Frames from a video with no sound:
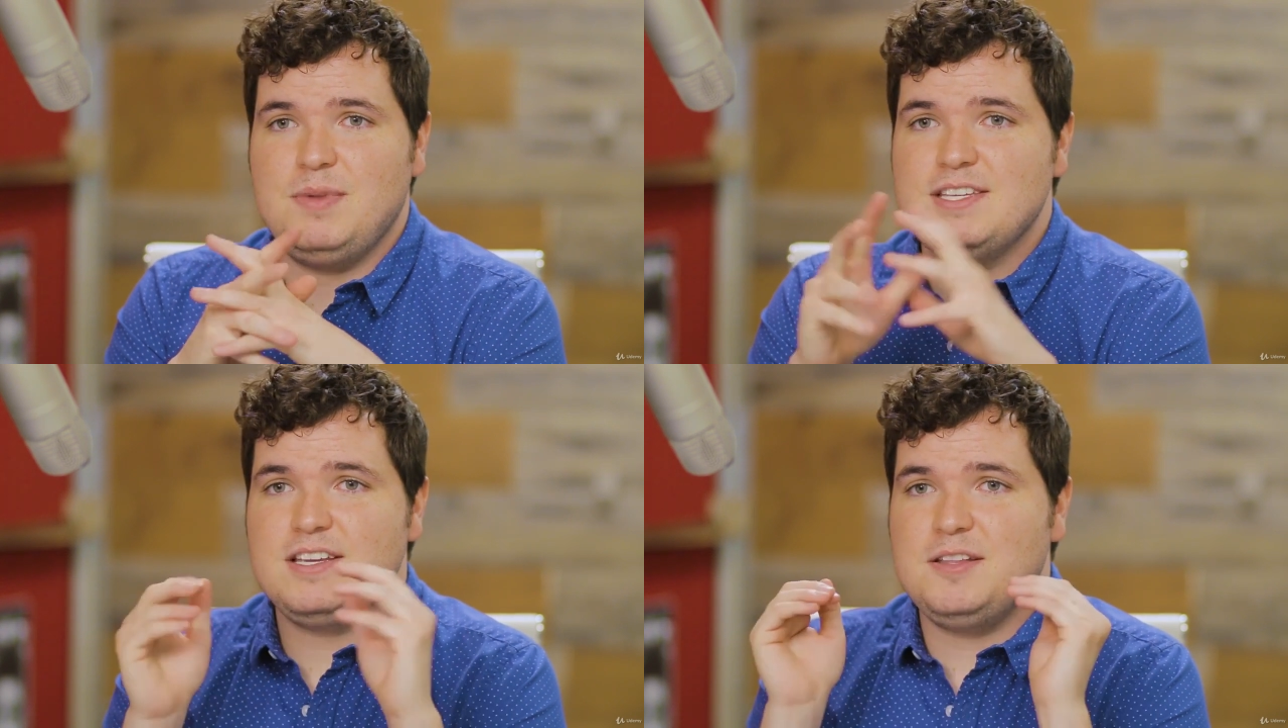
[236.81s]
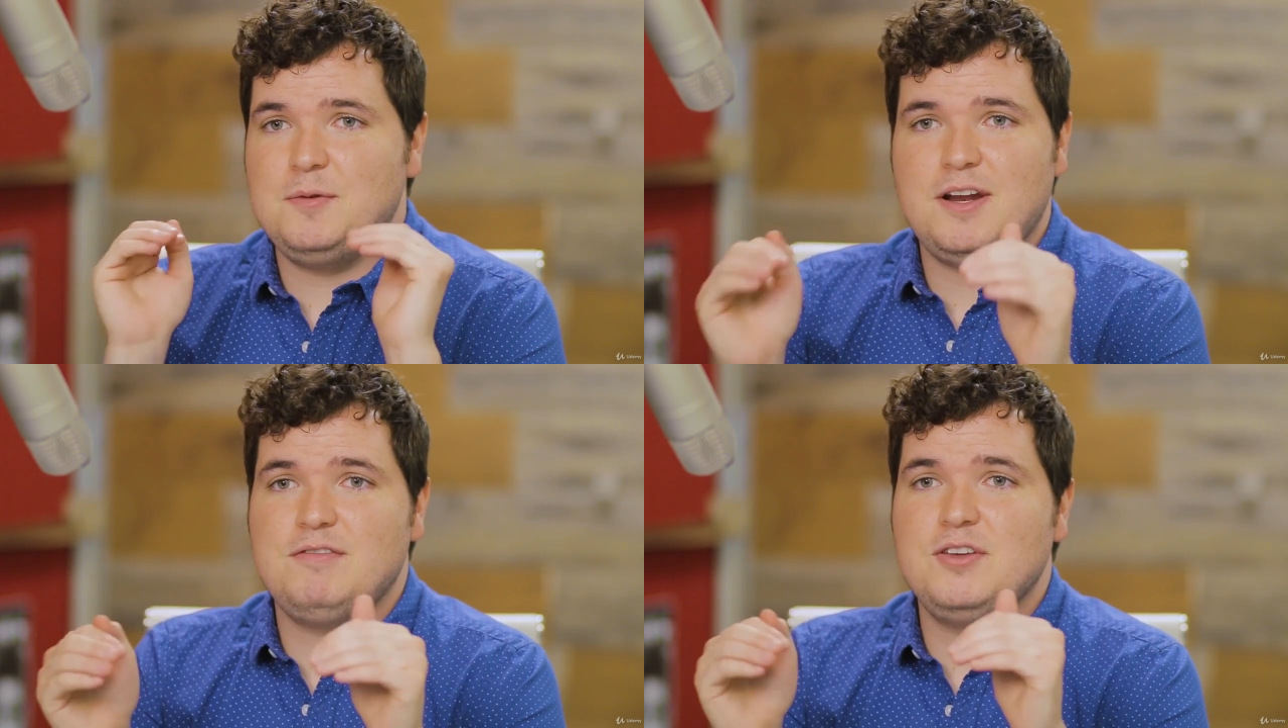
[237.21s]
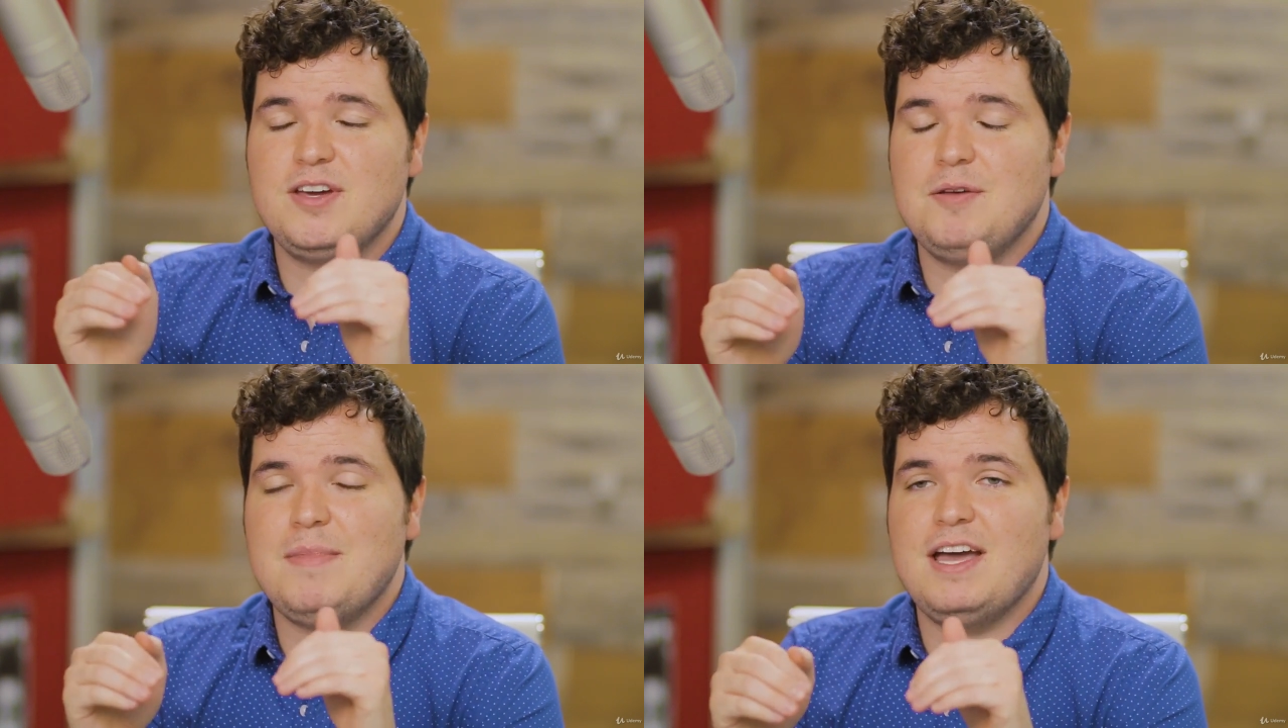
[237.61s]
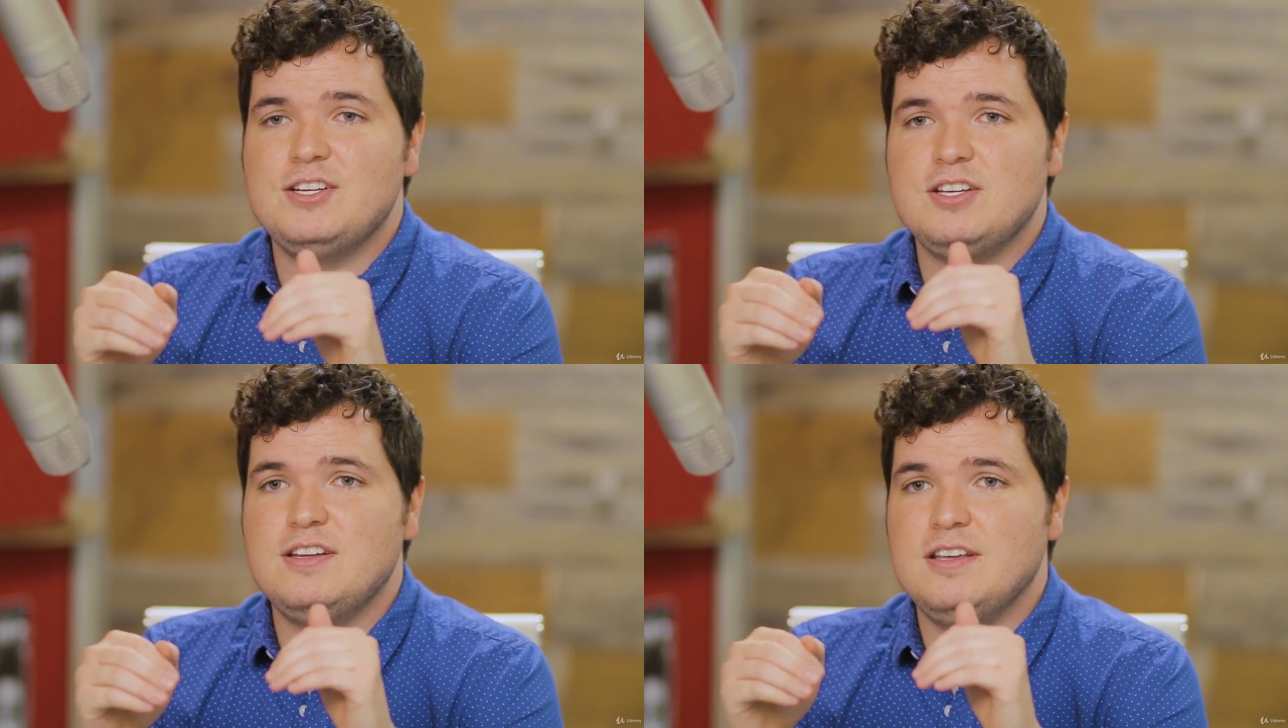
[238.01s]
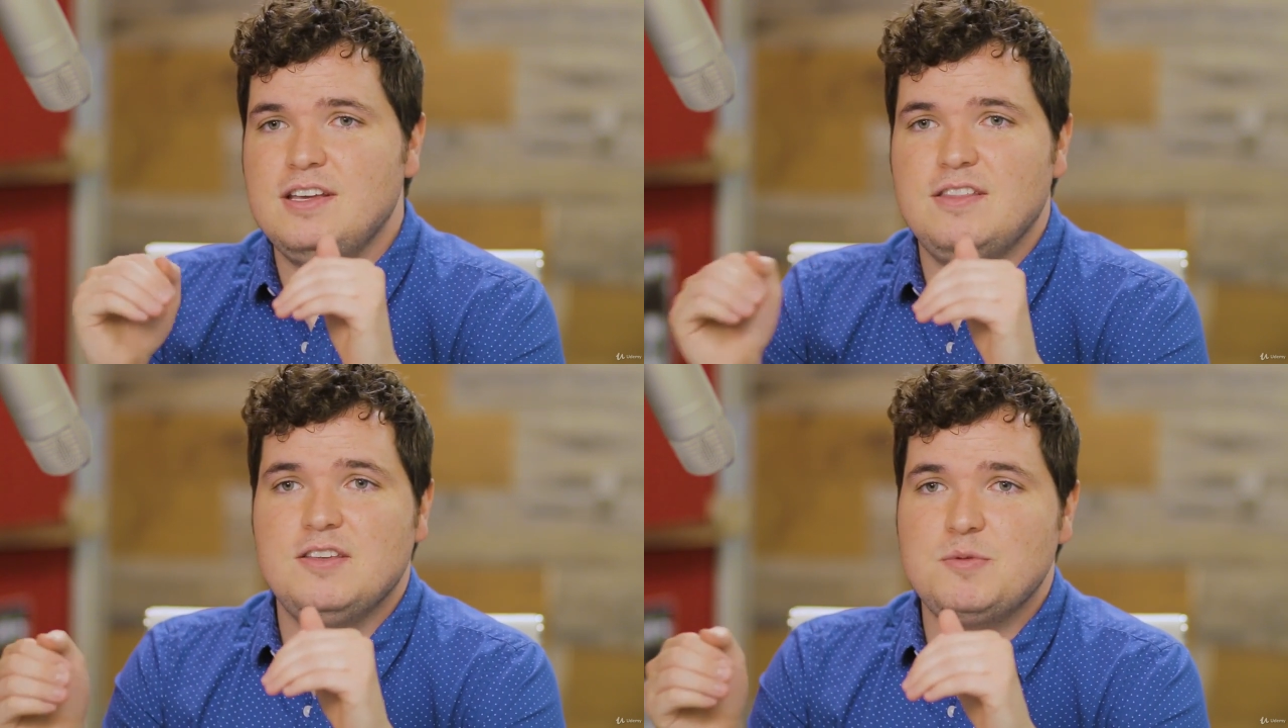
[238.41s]
basically whatever you can imagine
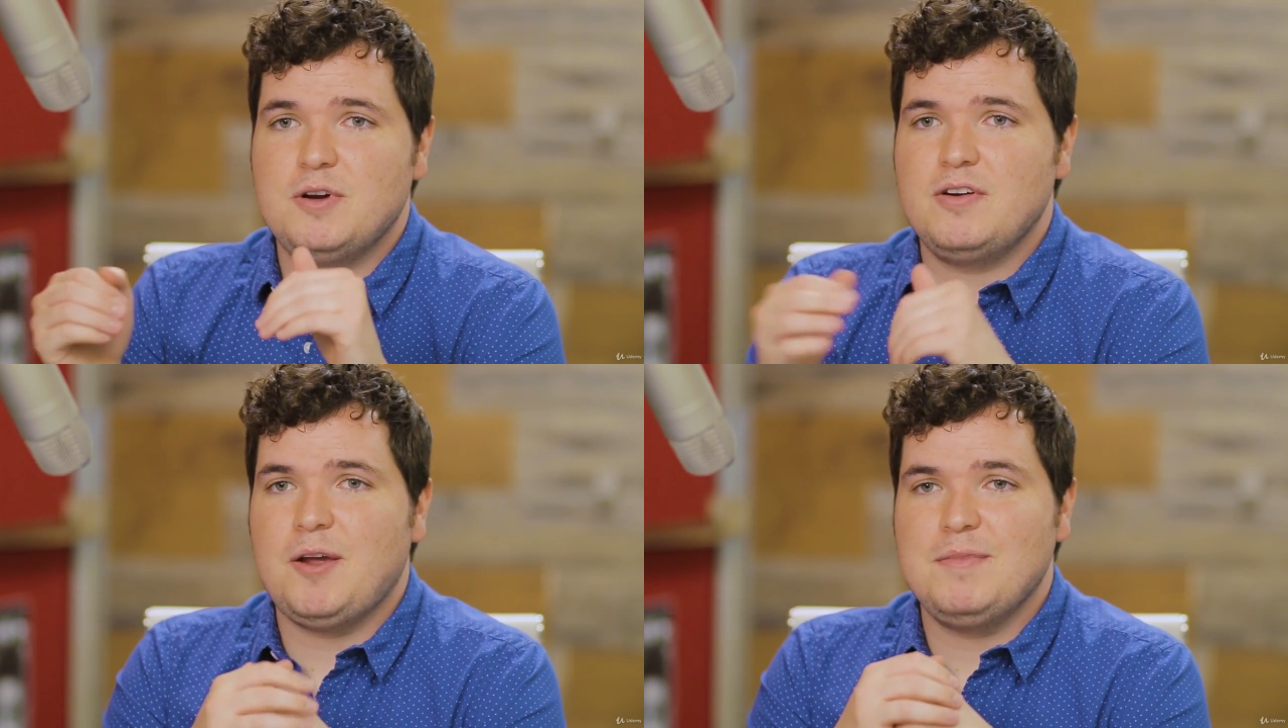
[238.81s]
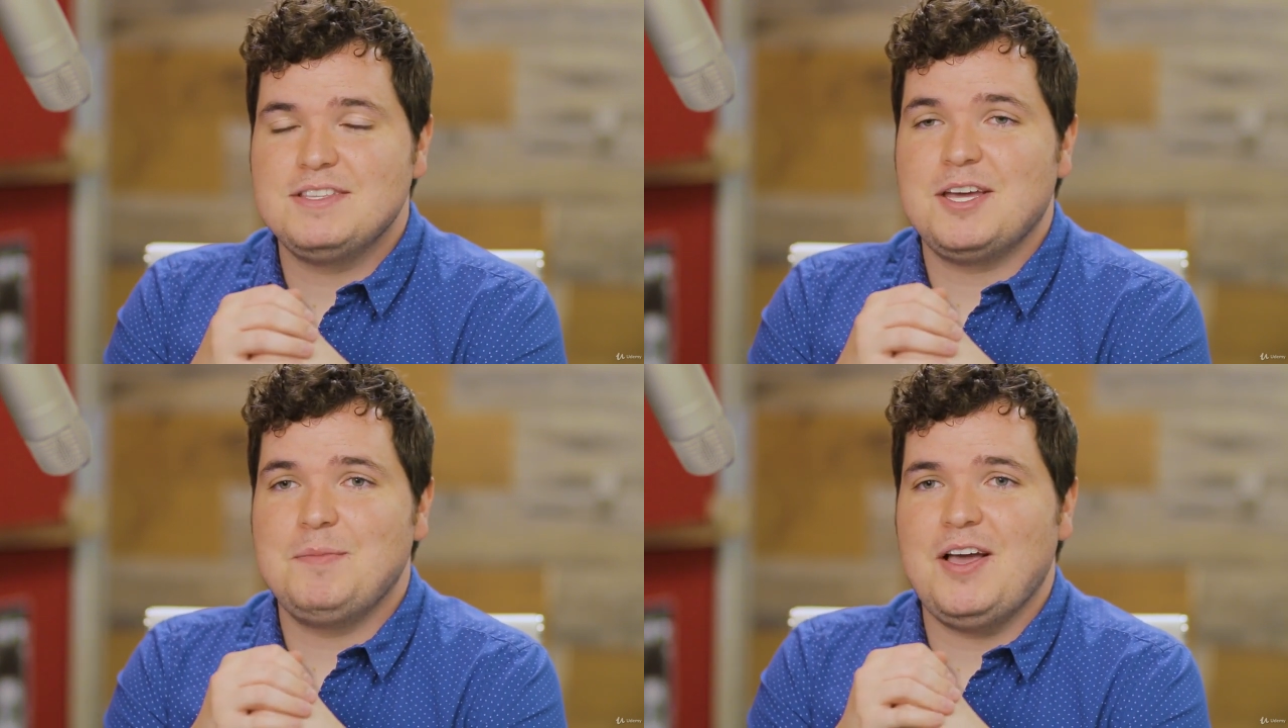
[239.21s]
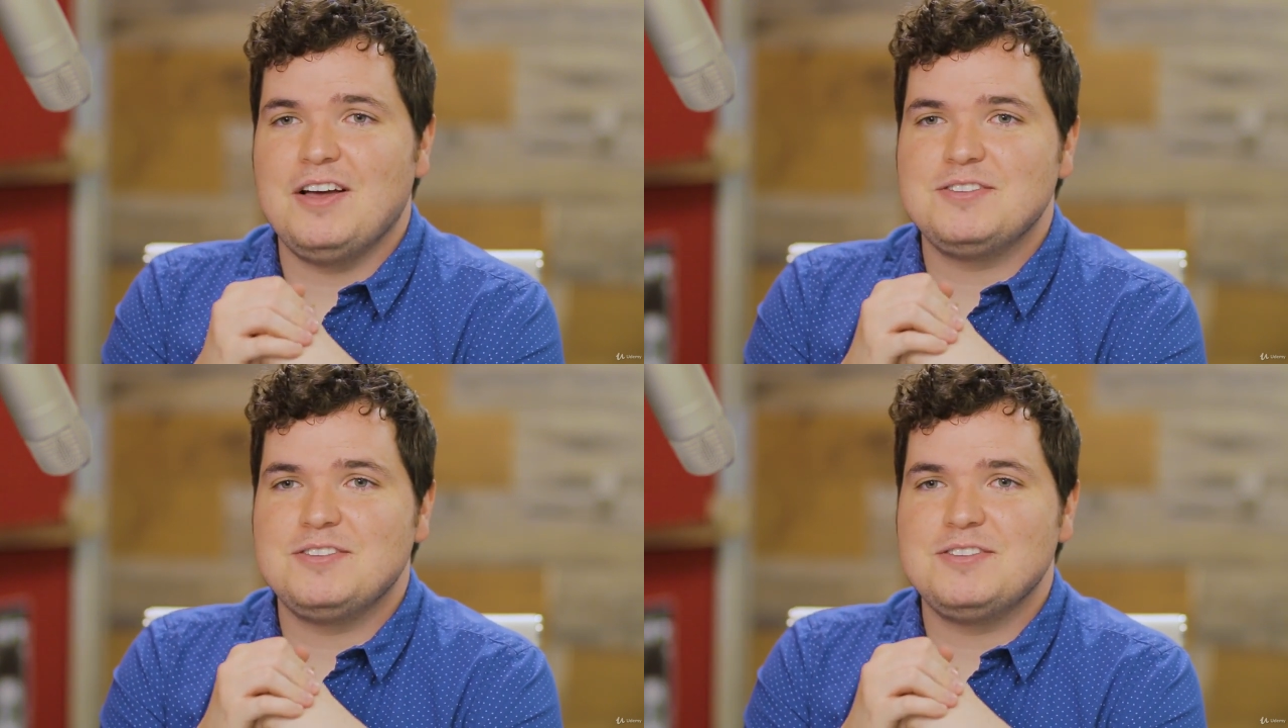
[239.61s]
in this program. It's going to be